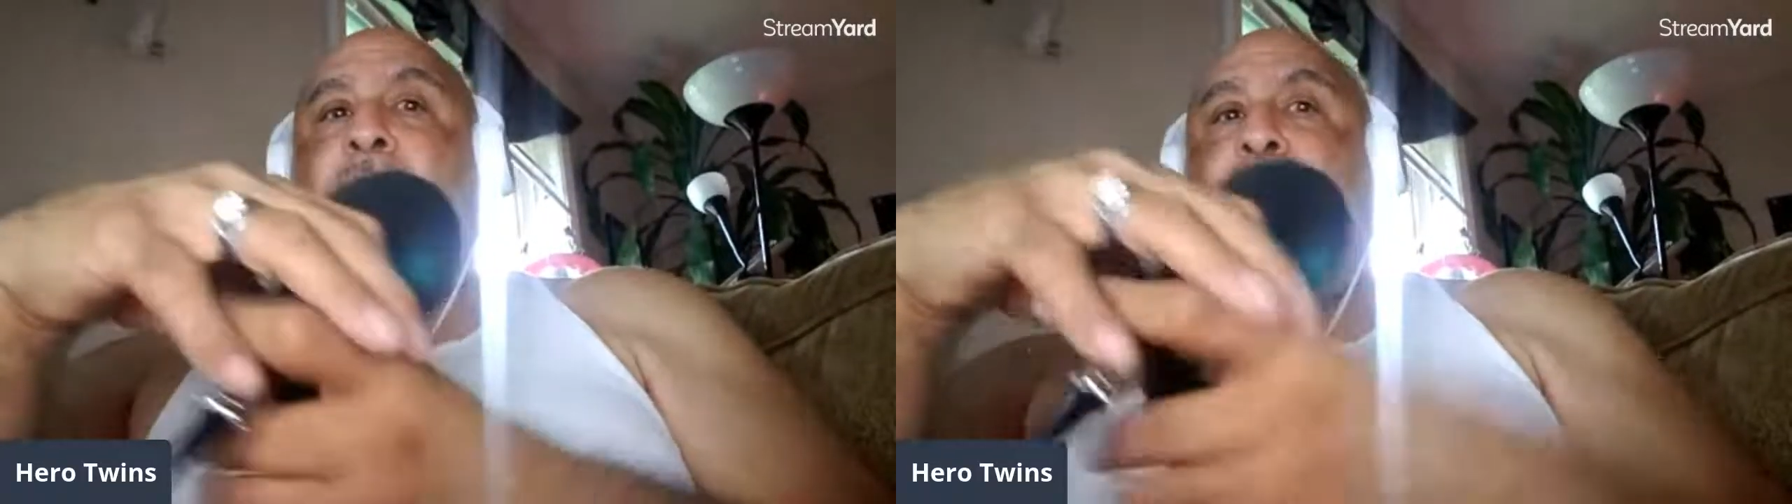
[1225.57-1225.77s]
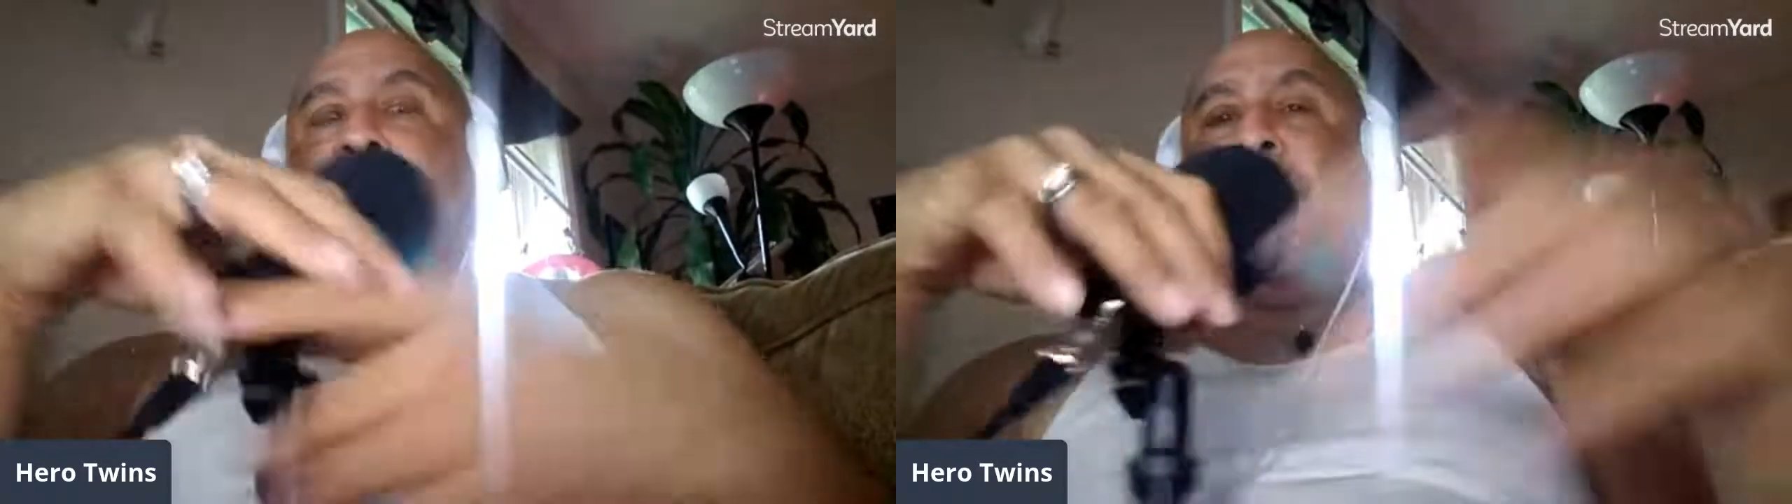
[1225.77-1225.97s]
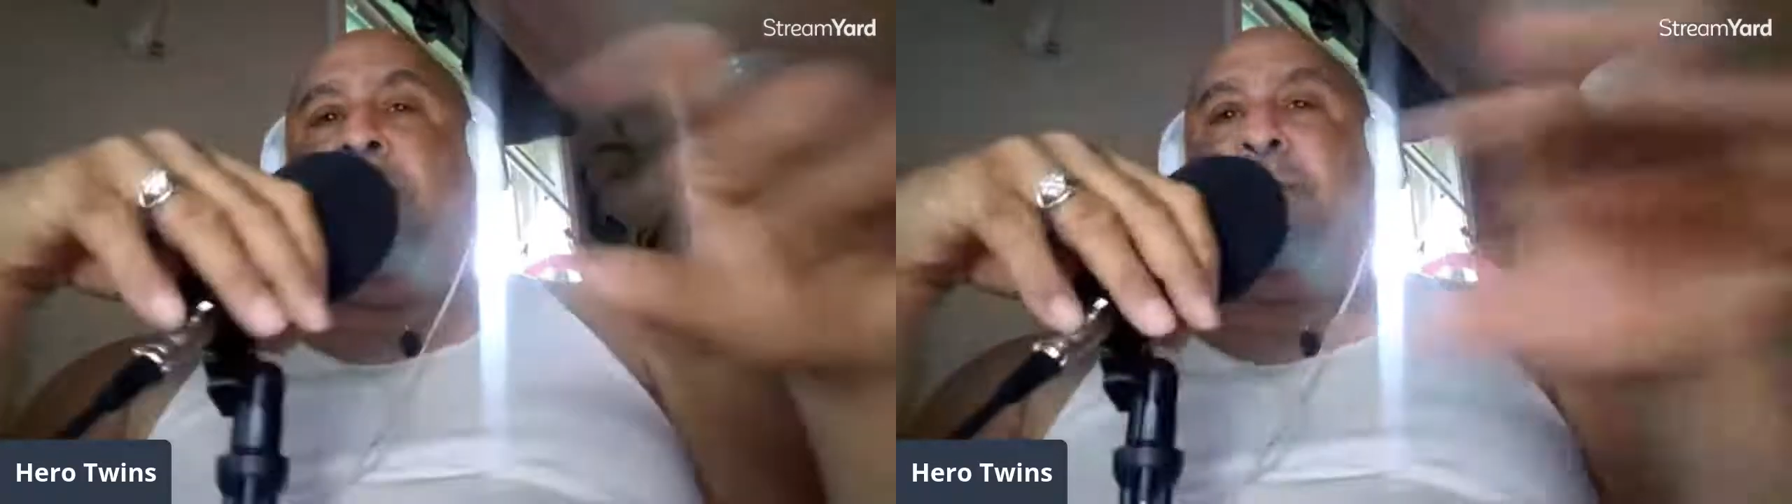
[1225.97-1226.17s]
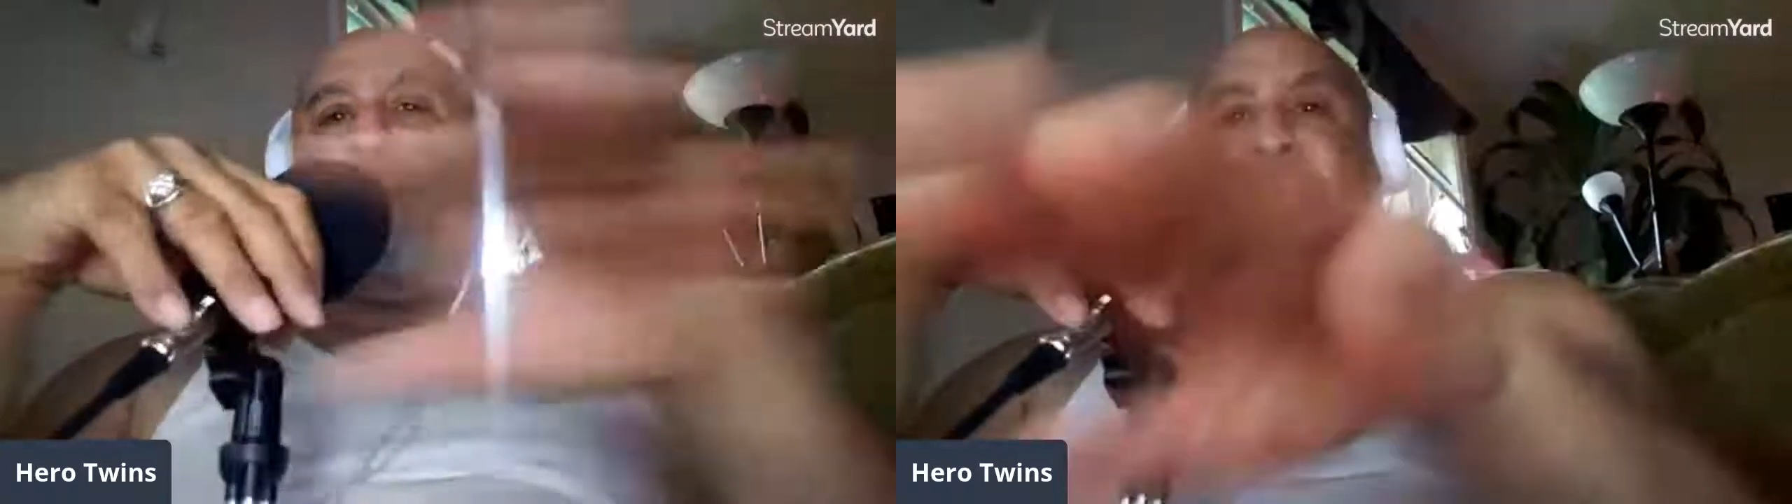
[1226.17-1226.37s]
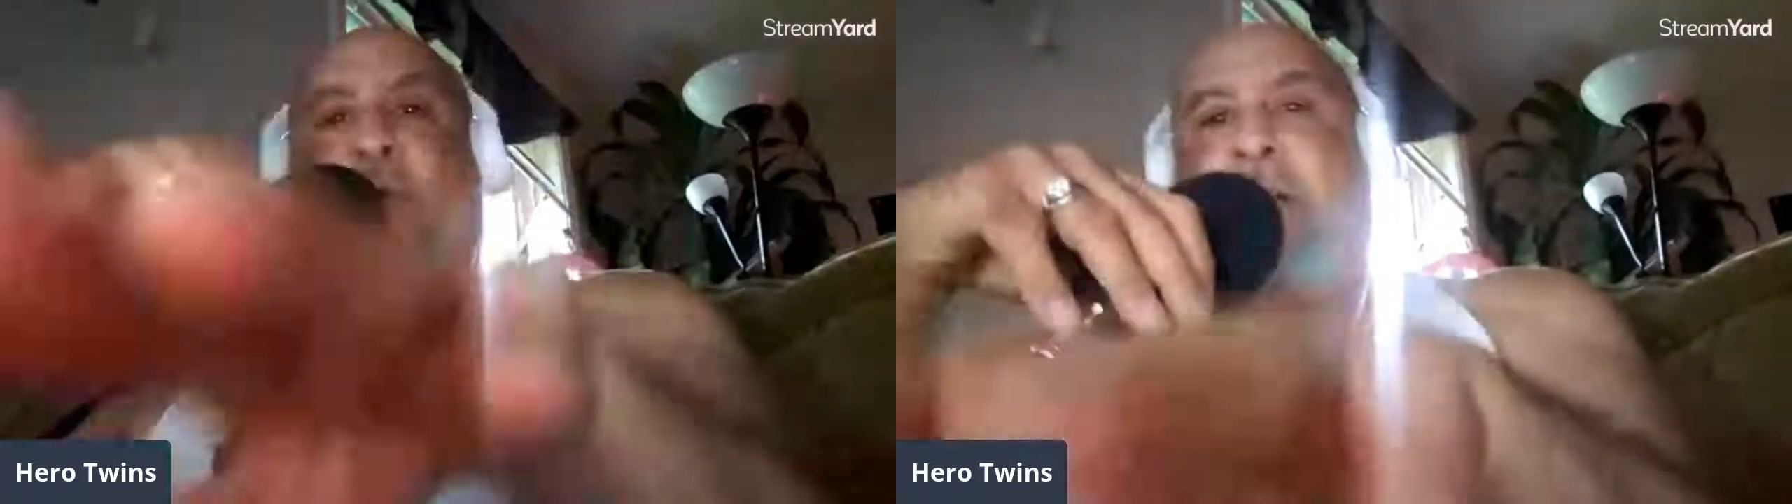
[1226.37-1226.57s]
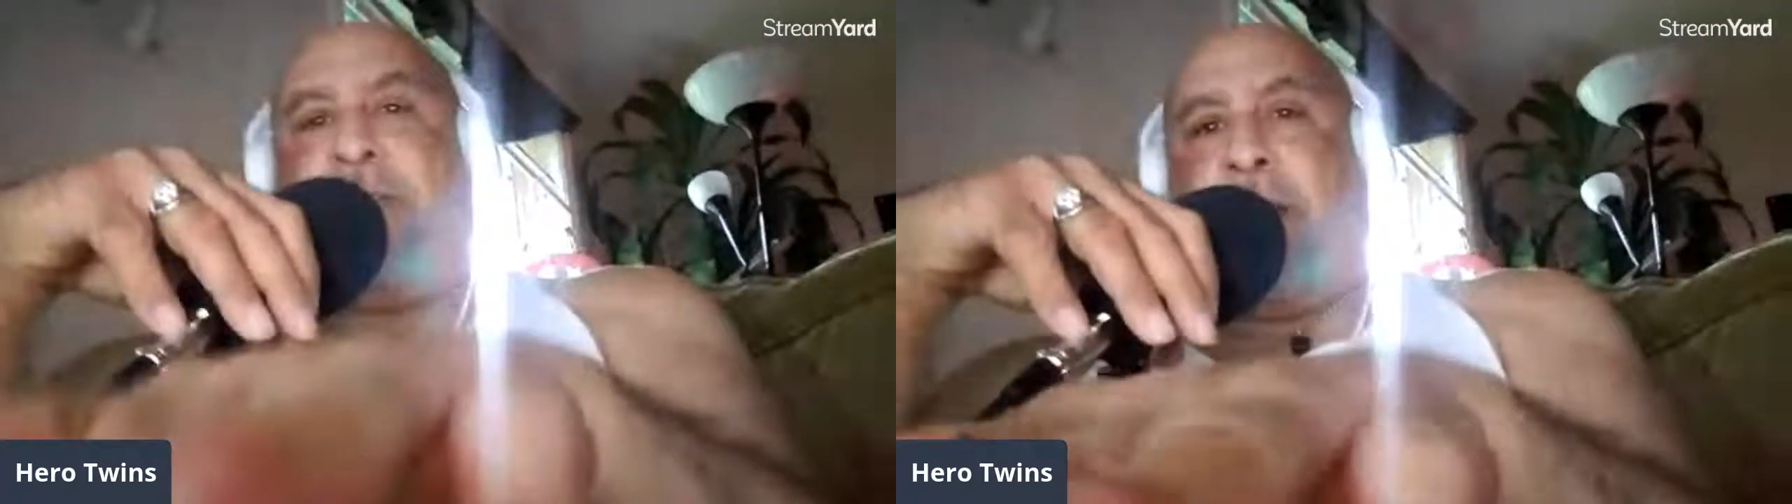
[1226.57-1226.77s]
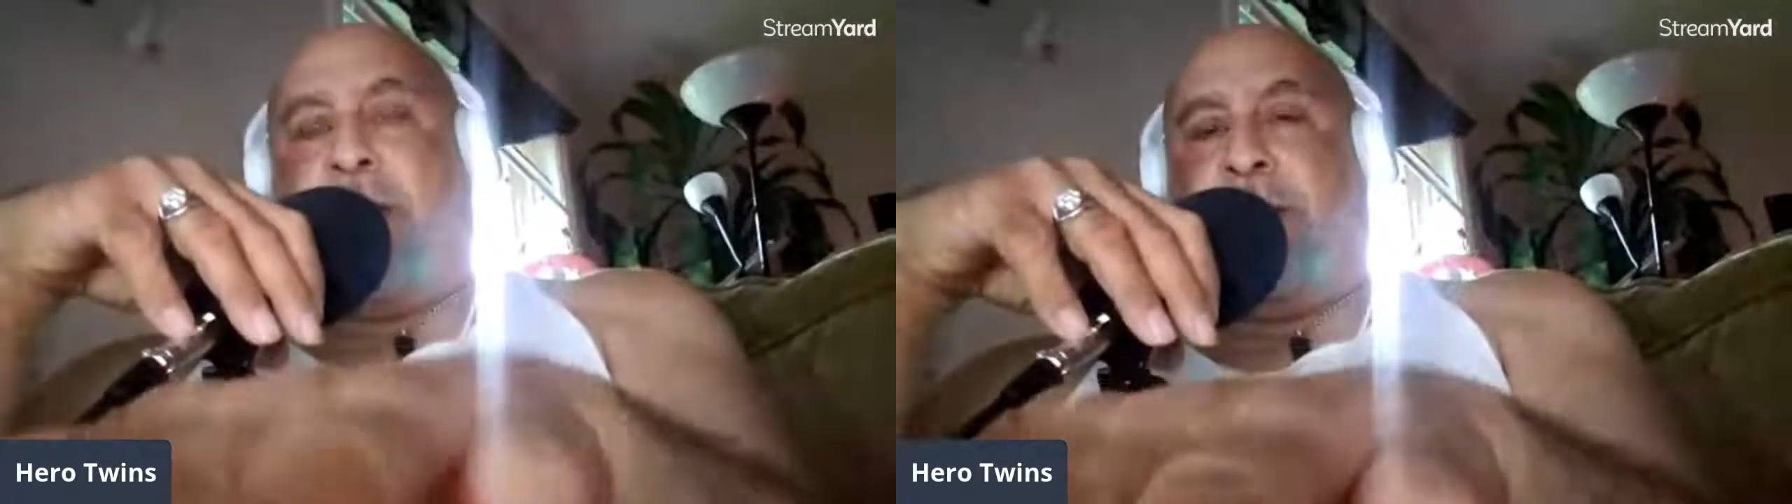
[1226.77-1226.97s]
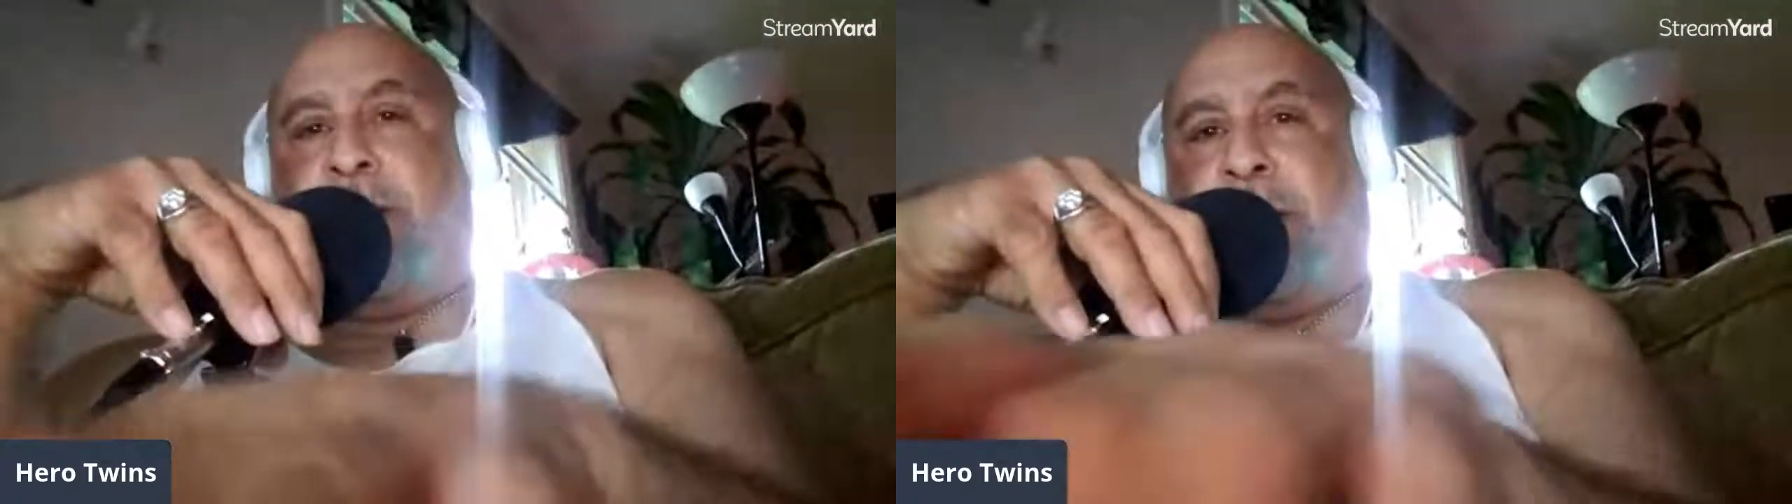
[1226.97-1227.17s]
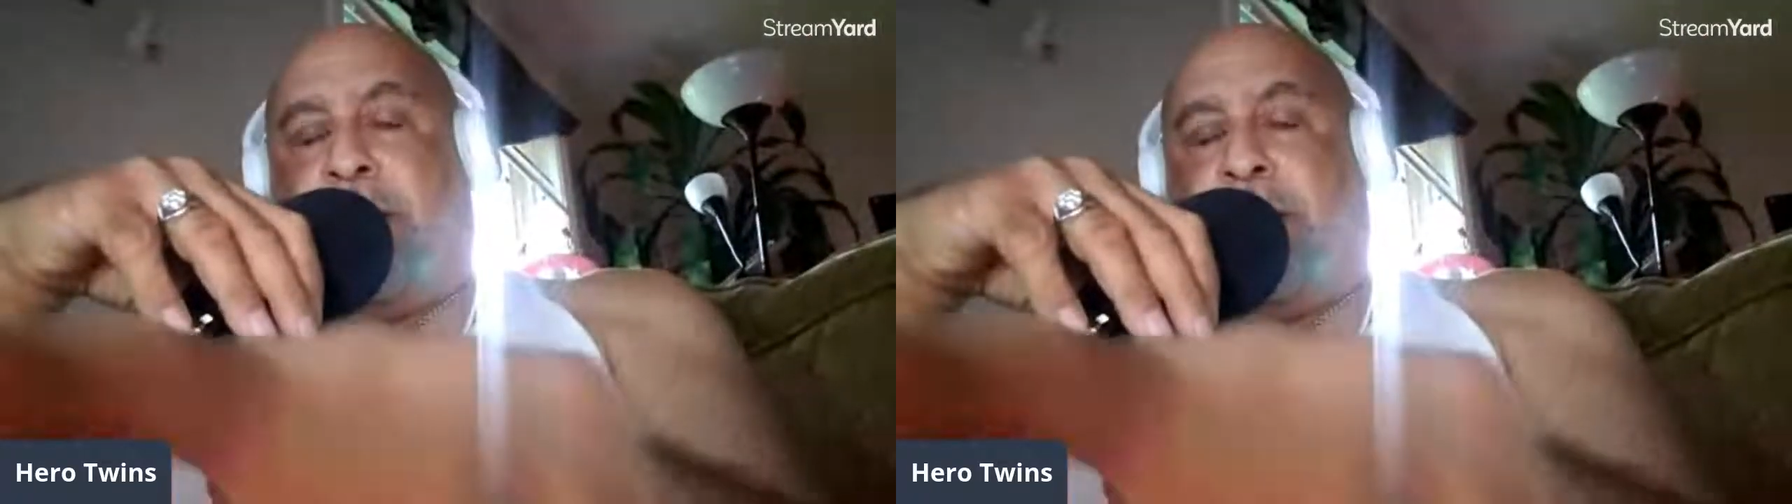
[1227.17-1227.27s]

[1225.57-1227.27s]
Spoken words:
because before I started